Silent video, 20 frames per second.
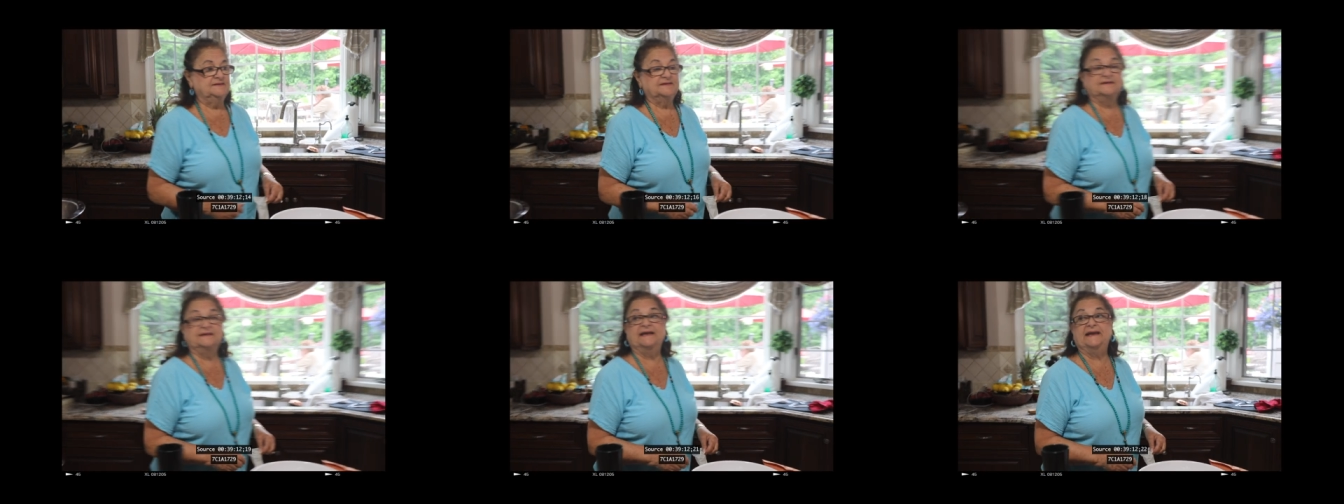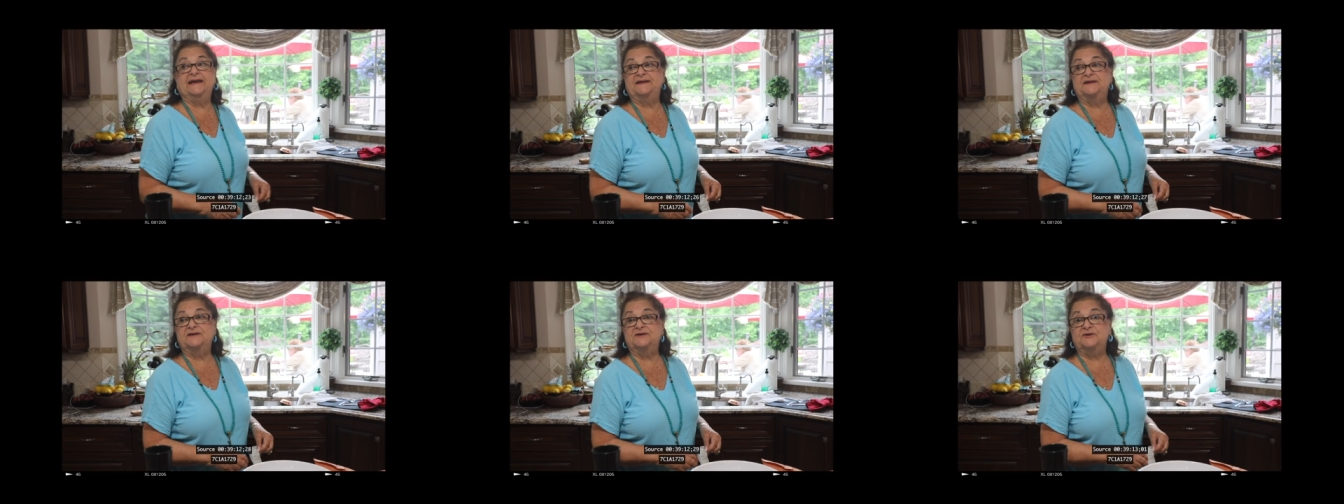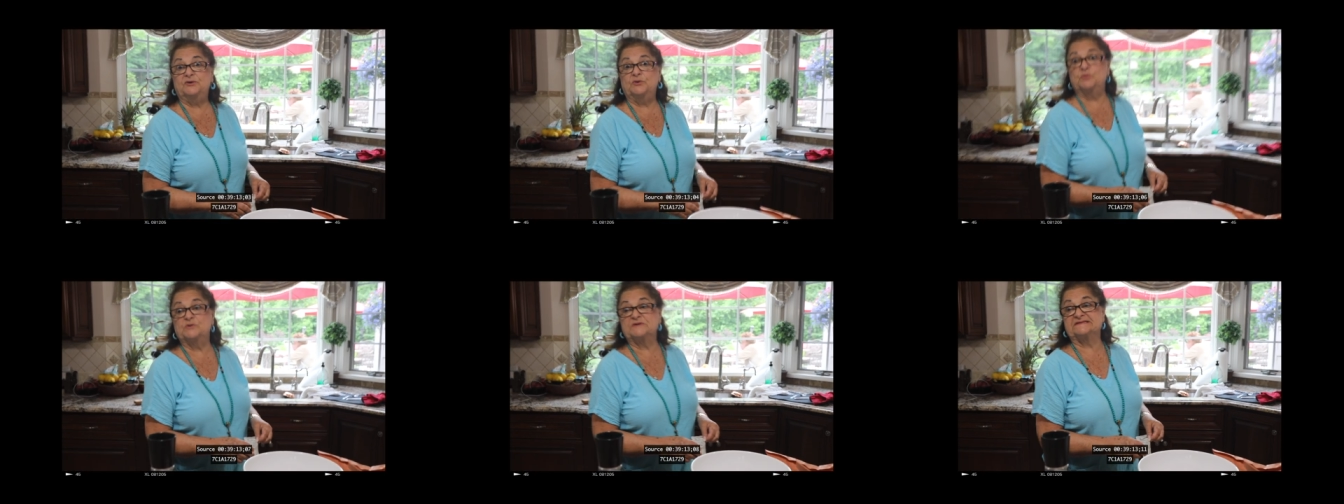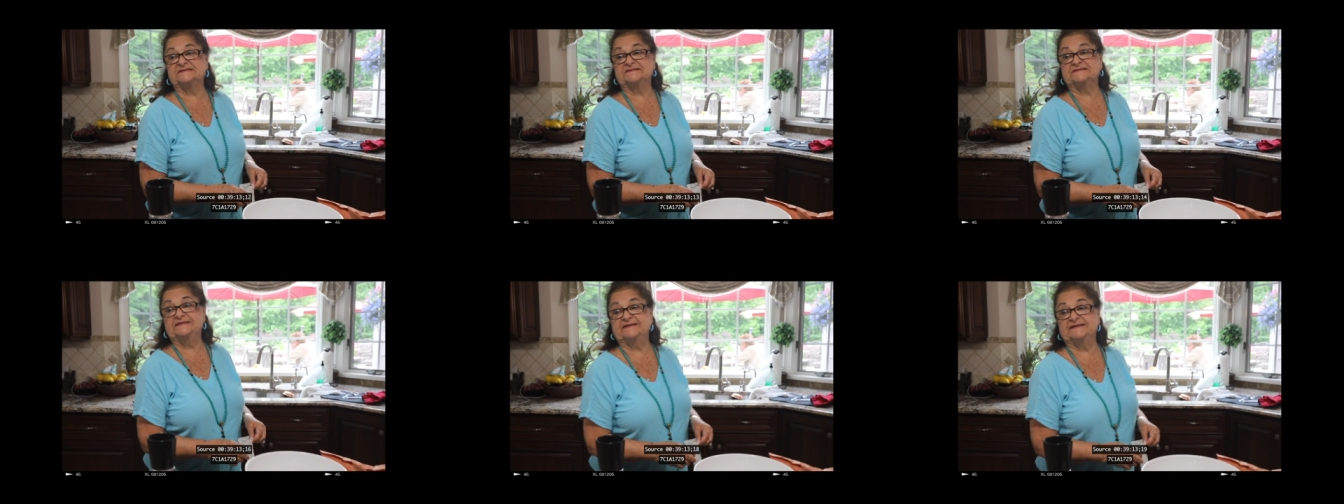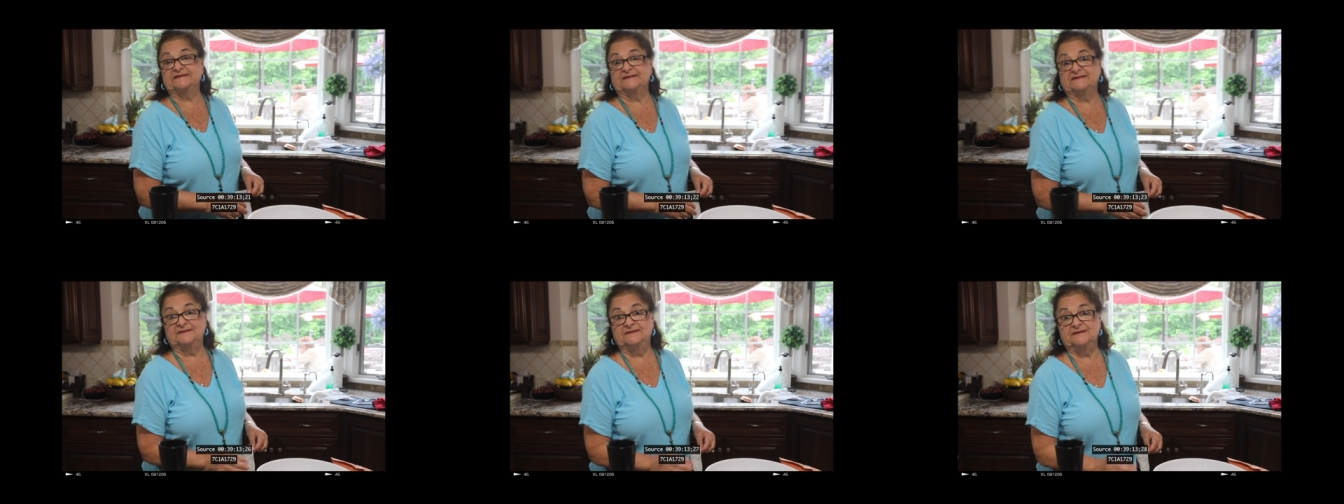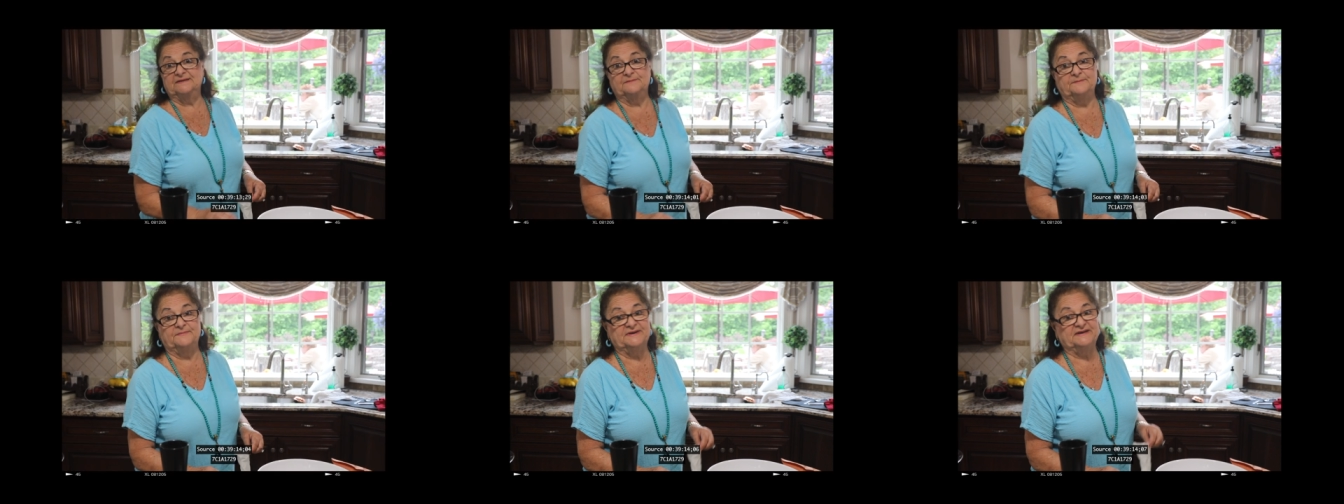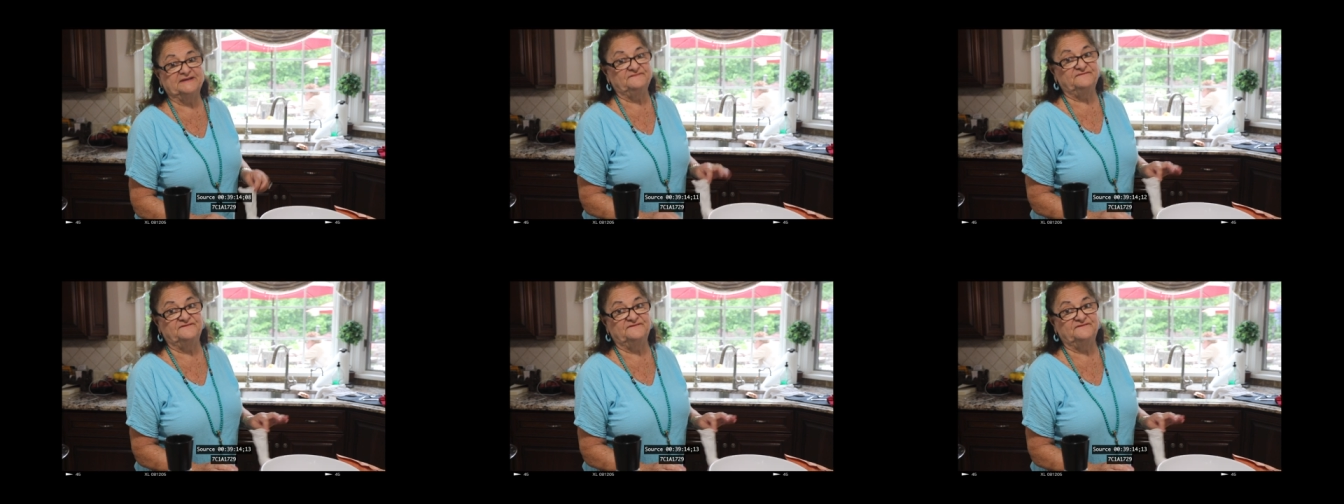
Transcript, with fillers: Lena was little, but